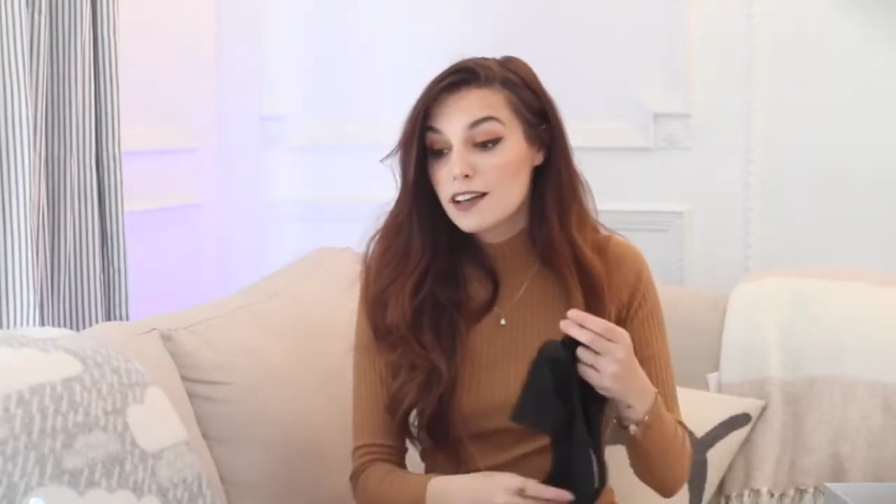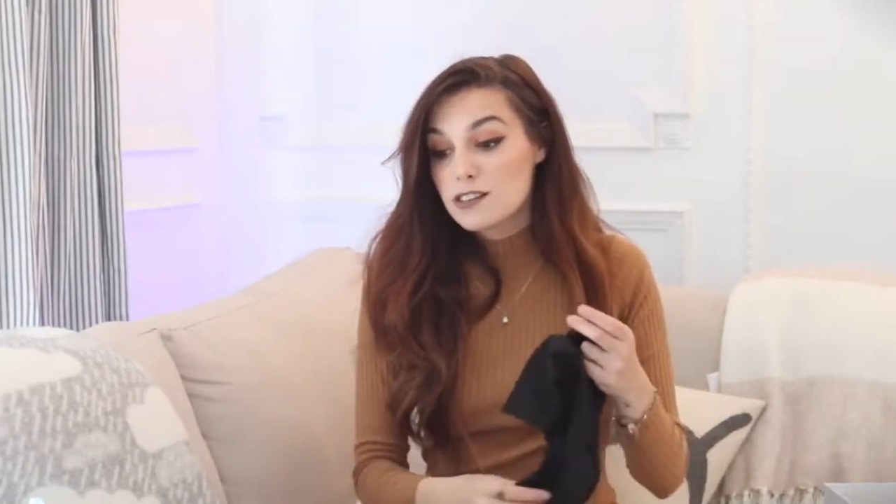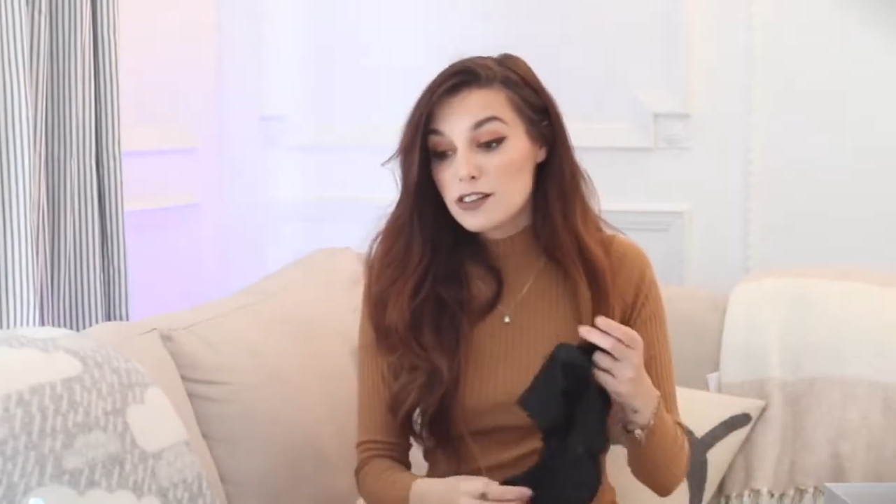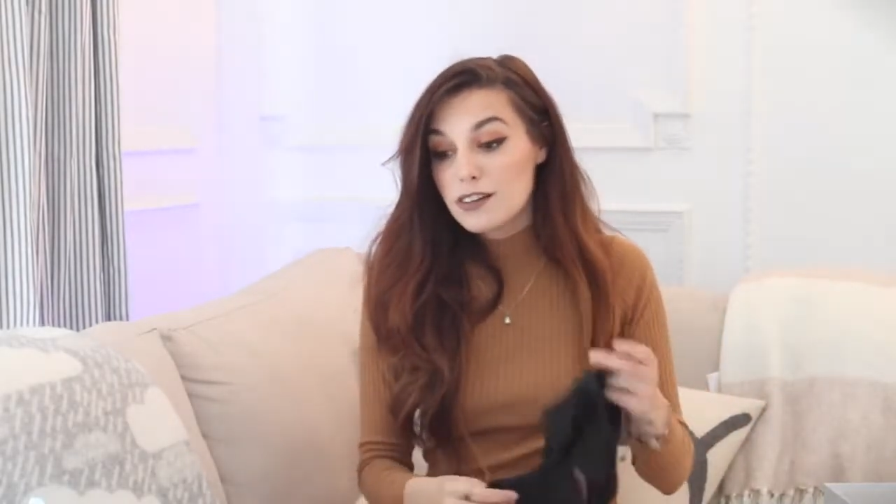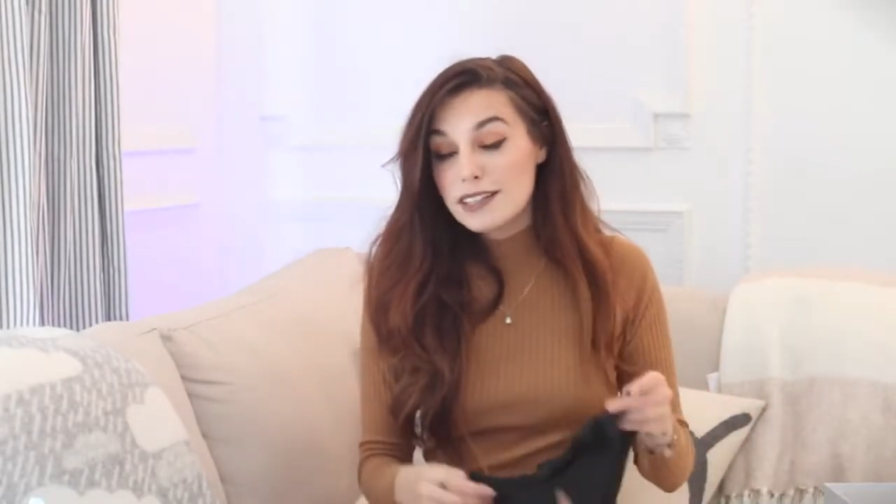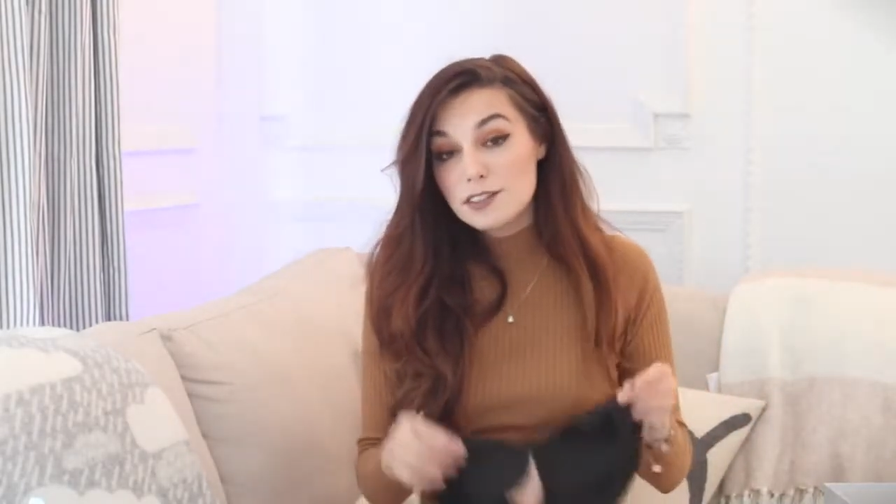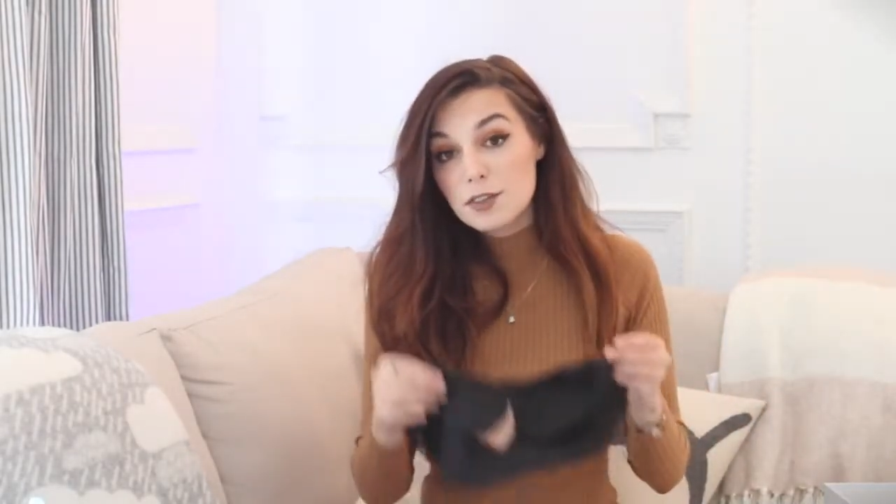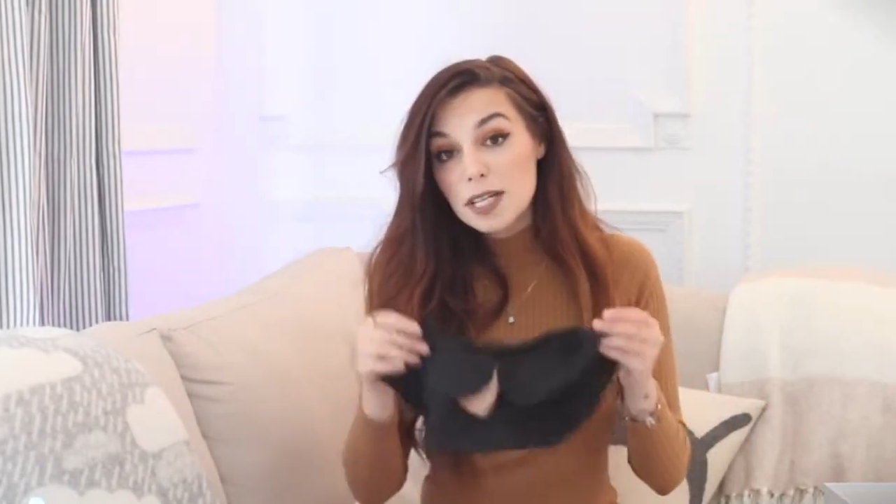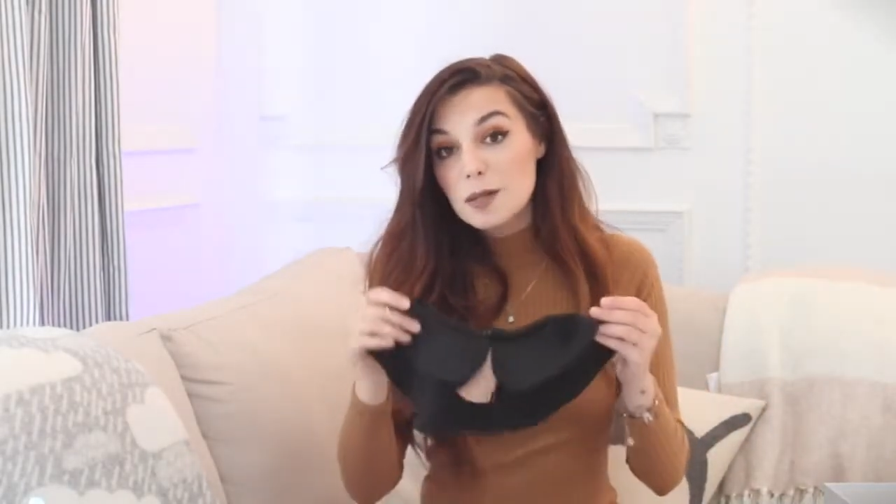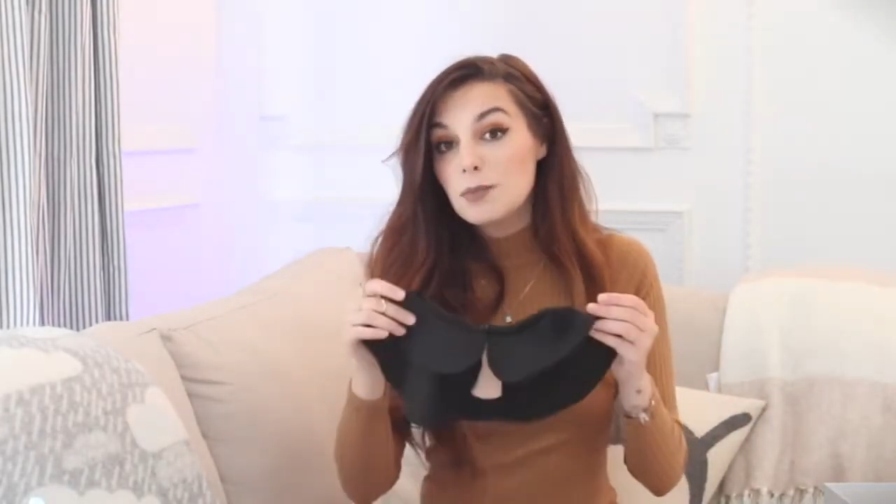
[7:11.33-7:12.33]
So it's
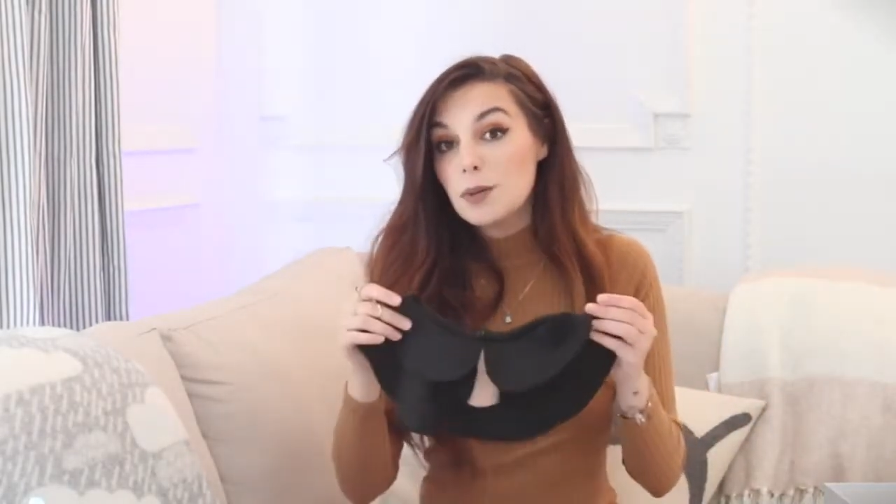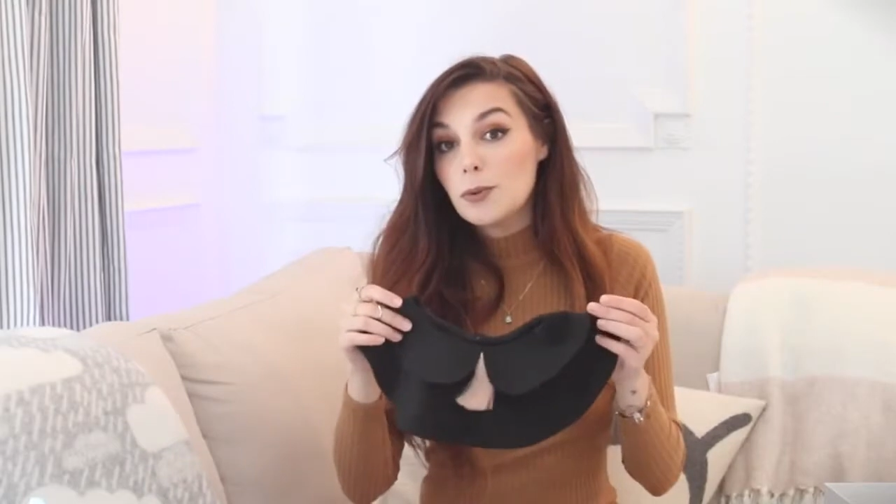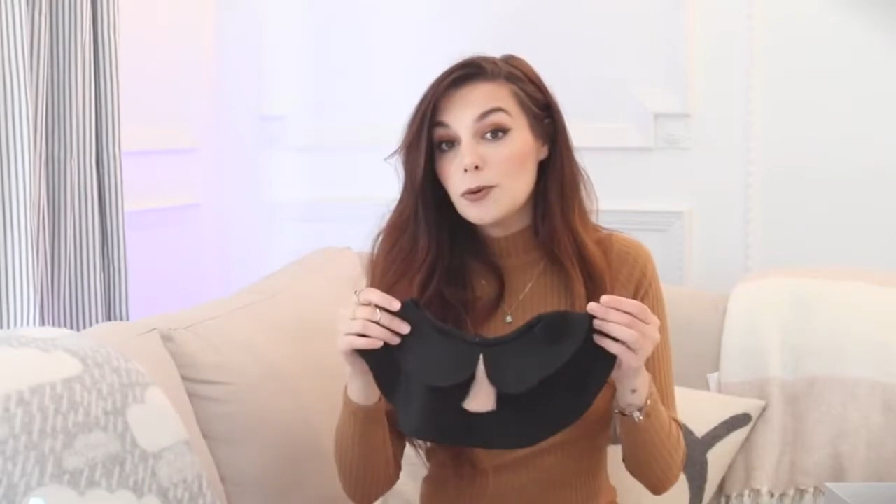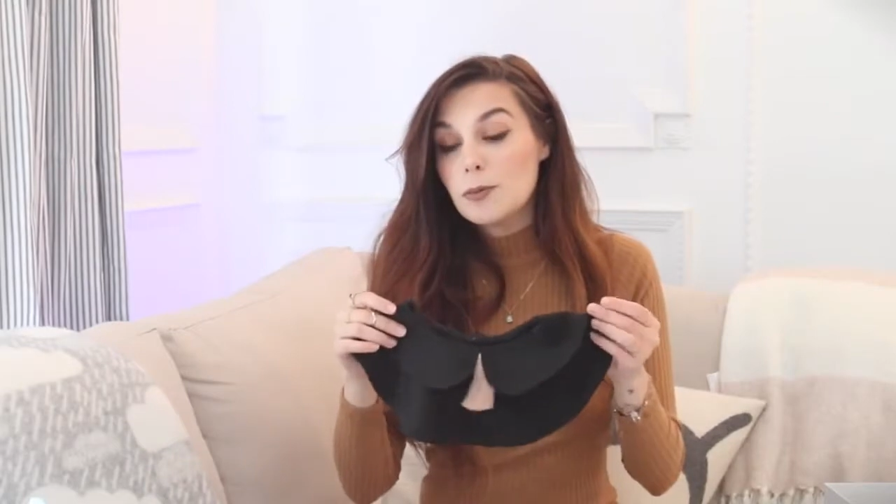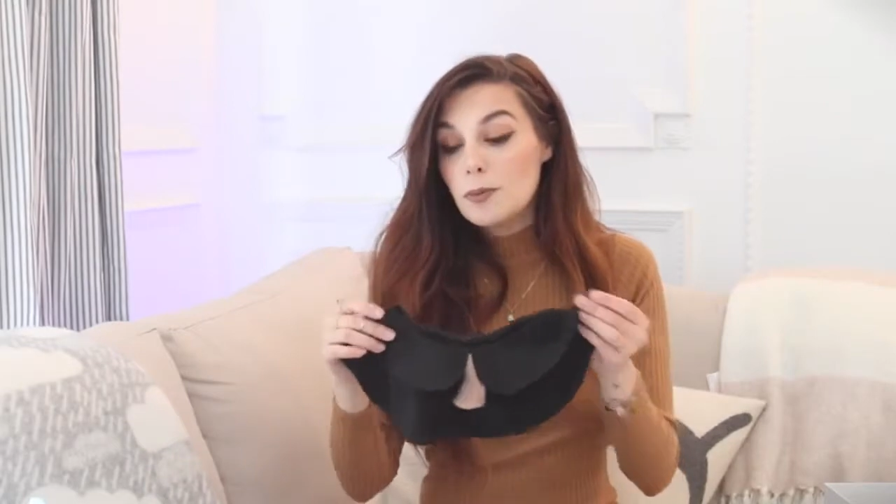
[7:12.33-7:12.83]
tricking people,